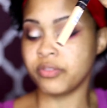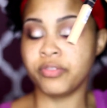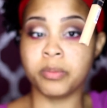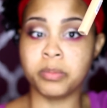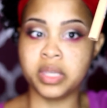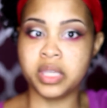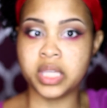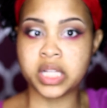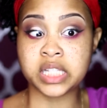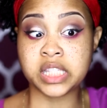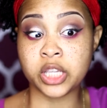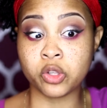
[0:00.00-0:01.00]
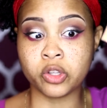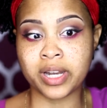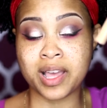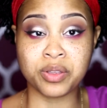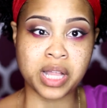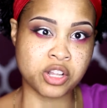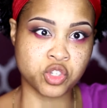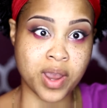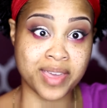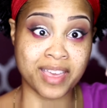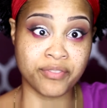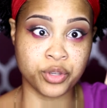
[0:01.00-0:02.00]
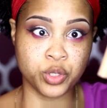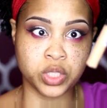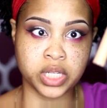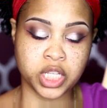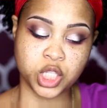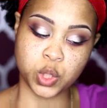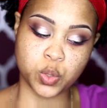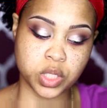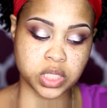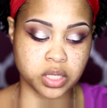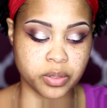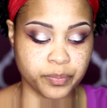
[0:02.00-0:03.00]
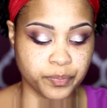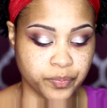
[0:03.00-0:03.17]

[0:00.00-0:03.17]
Fit Me concealer, and I'll try that for you today too also.